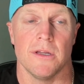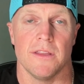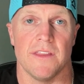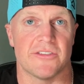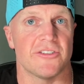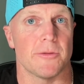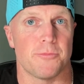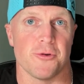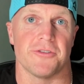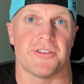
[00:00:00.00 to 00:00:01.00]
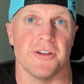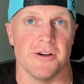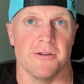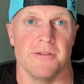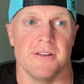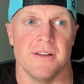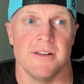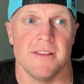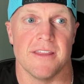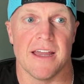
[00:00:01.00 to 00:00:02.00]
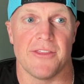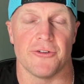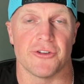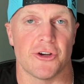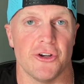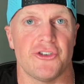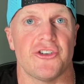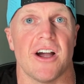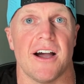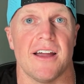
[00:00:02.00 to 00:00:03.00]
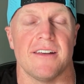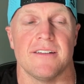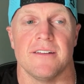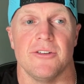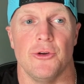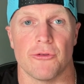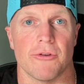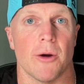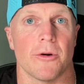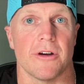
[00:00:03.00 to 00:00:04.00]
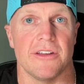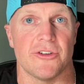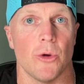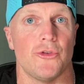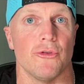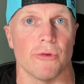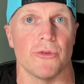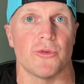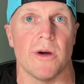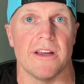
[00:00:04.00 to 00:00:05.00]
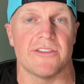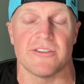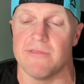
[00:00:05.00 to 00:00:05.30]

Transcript: this is important to note that there's a good shot your rower is going to row twice,